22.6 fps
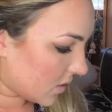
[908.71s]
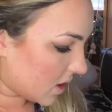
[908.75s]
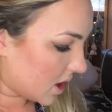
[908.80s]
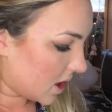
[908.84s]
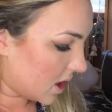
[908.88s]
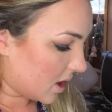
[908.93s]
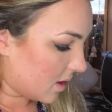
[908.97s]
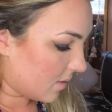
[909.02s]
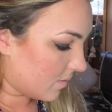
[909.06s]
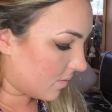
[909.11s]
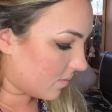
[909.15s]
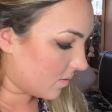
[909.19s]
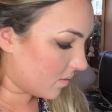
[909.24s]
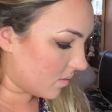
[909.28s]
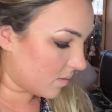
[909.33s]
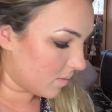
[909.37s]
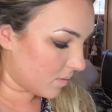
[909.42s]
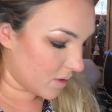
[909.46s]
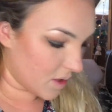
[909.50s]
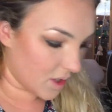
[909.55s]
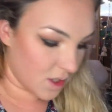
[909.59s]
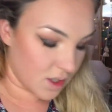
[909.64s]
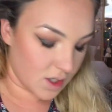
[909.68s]
Yeah,
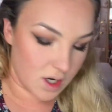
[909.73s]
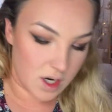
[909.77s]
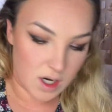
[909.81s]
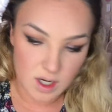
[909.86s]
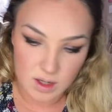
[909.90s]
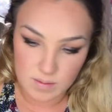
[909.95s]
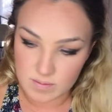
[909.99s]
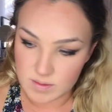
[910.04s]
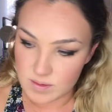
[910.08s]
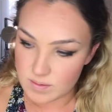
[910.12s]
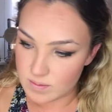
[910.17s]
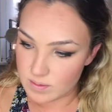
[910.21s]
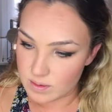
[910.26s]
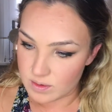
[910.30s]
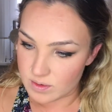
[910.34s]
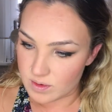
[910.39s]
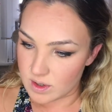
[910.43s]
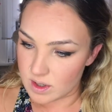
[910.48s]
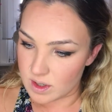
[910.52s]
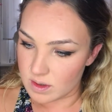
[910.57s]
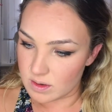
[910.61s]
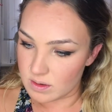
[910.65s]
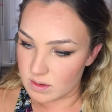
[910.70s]
I'm going to comb them
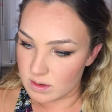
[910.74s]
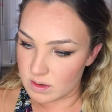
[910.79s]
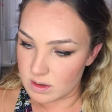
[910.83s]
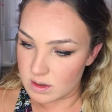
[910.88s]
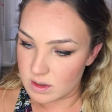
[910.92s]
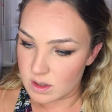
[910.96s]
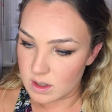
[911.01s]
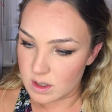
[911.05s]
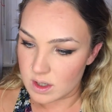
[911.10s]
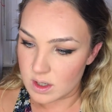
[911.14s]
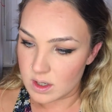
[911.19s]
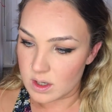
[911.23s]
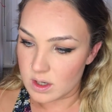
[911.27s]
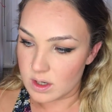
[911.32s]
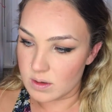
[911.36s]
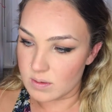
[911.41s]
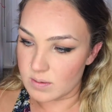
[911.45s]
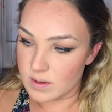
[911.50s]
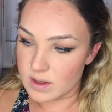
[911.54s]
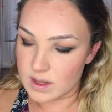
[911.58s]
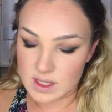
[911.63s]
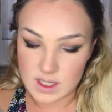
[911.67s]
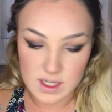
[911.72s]
through
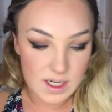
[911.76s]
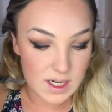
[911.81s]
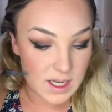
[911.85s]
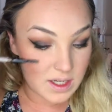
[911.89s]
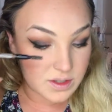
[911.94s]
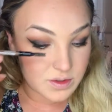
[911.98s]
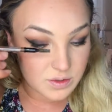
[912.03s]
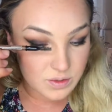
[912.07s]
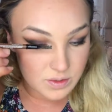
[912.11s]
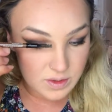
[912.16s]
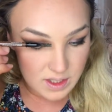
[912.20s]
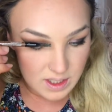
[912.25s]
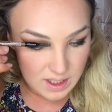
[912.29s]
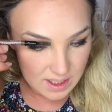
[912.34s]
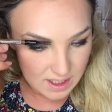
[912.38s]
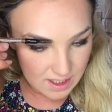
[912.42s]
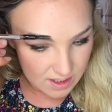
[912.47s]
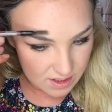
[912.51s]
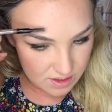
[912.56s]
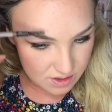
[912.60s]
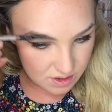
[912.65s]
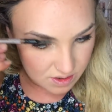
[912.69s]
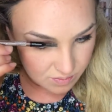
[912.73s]
with the Natural
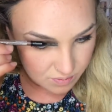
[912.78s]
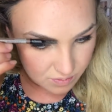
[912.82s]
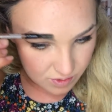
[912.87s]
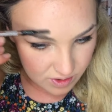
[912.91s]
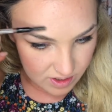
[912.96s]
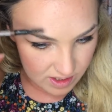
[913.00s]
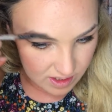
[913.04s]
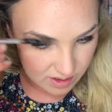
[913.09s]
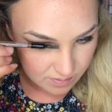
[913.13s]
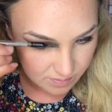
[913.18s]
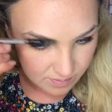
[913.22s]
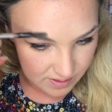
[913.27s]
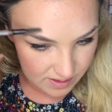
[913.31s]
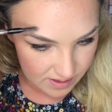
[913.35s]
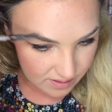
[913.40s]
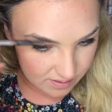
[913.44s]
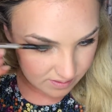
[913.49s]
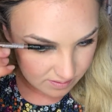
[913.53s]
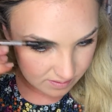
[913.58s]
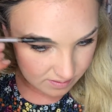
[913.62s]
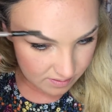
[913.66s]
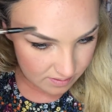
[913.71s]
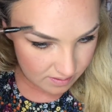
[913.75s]
Collection brow
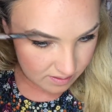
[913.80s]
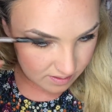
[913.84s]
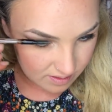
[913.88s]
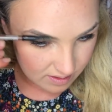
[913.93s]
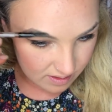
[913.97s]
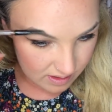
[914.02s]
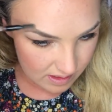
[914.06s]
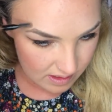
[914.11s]
pencil.